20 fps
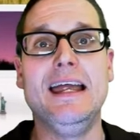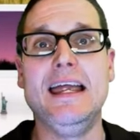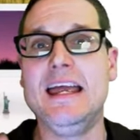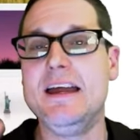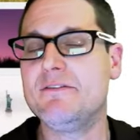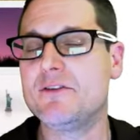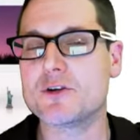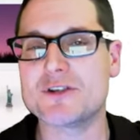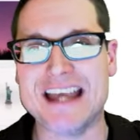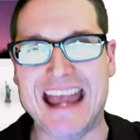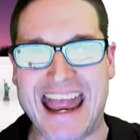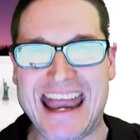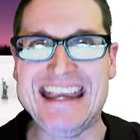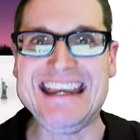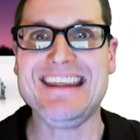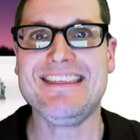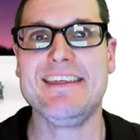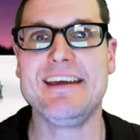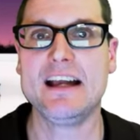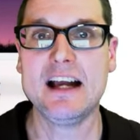If there's
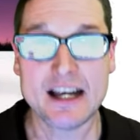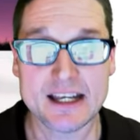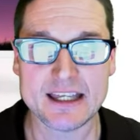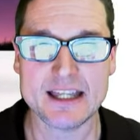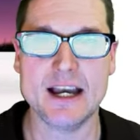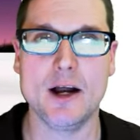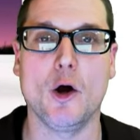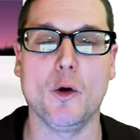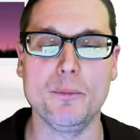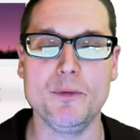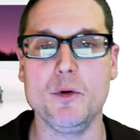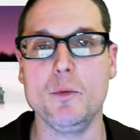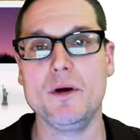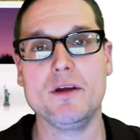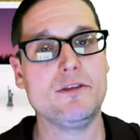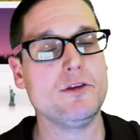anything I can help you with,